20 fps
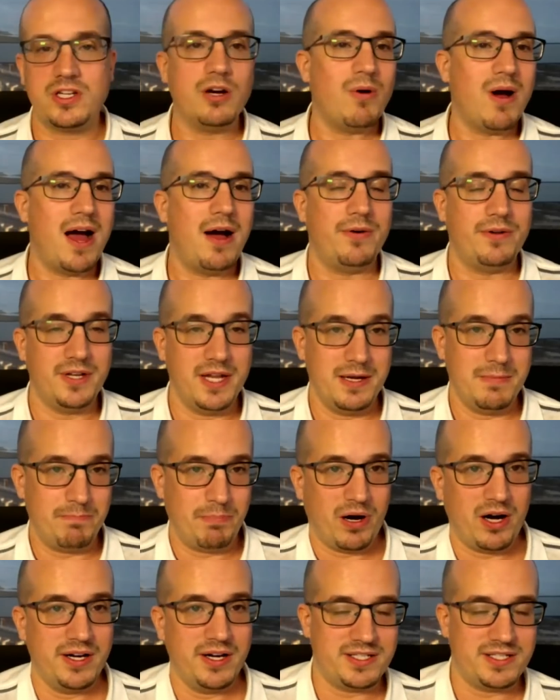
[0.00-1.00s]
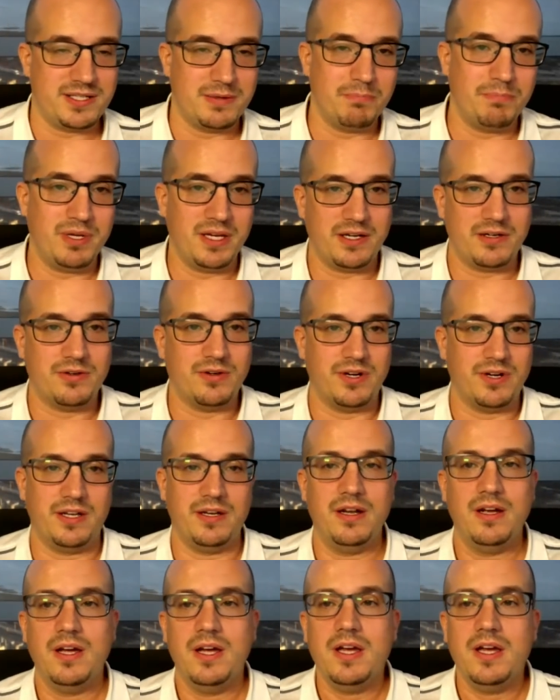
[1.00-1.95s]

go out and they'd buy some Bitcoin.